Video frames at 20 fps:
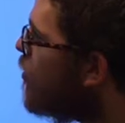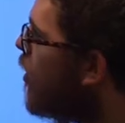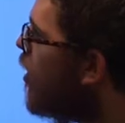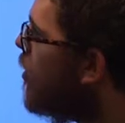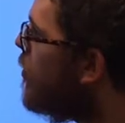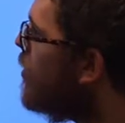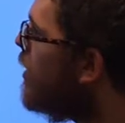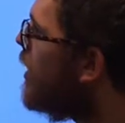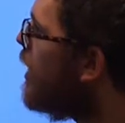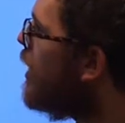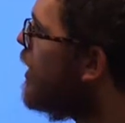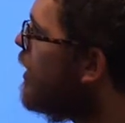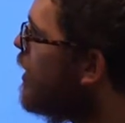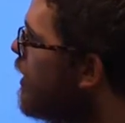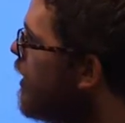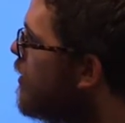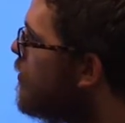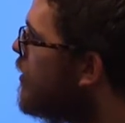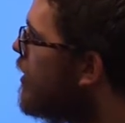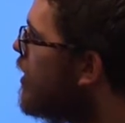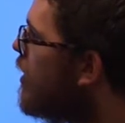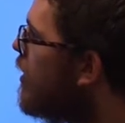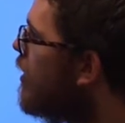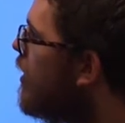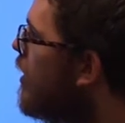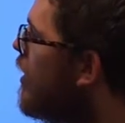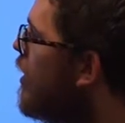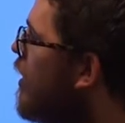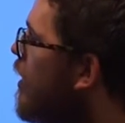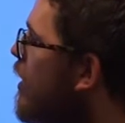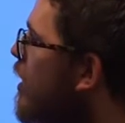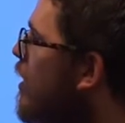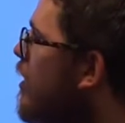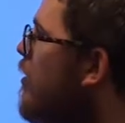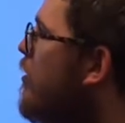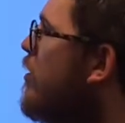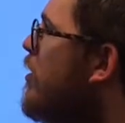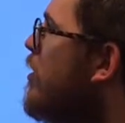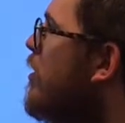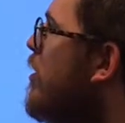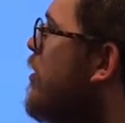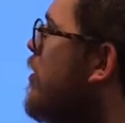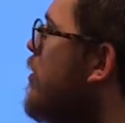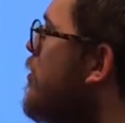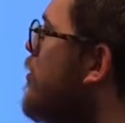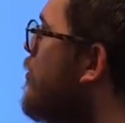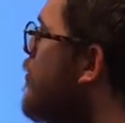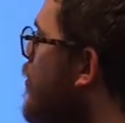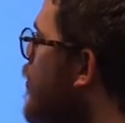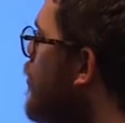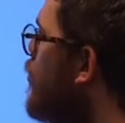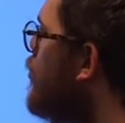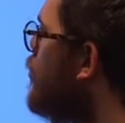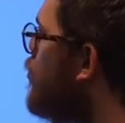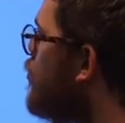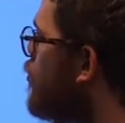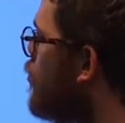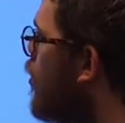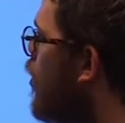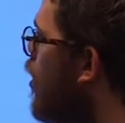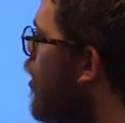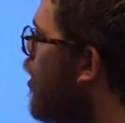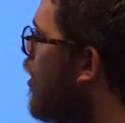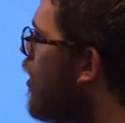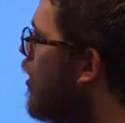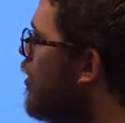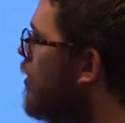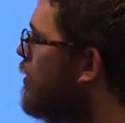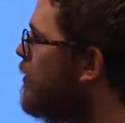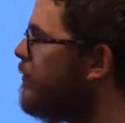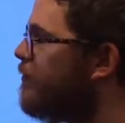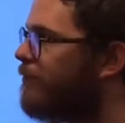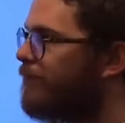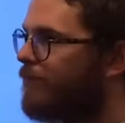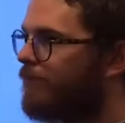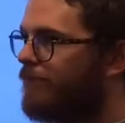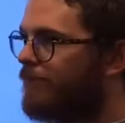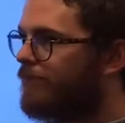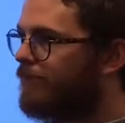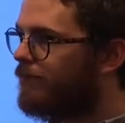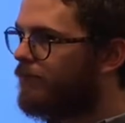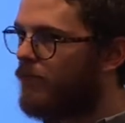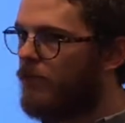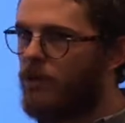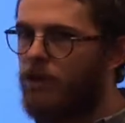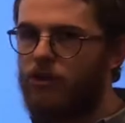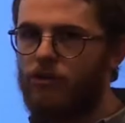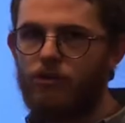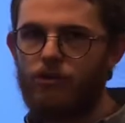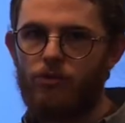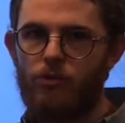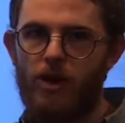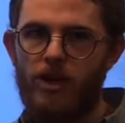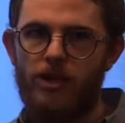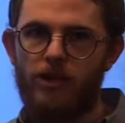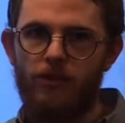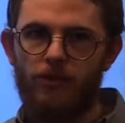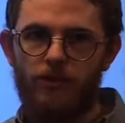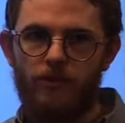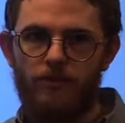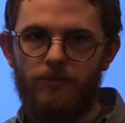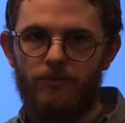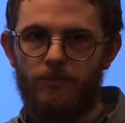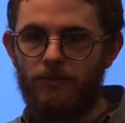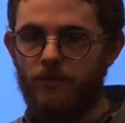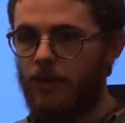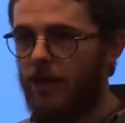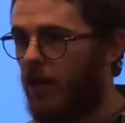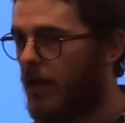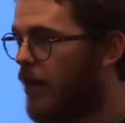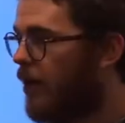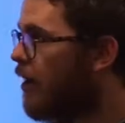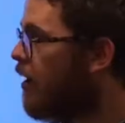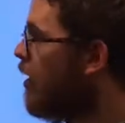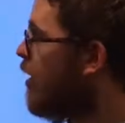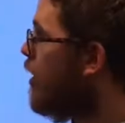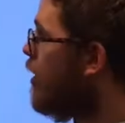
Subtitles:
draw being lemon, given that the first draw is a regular. Okay?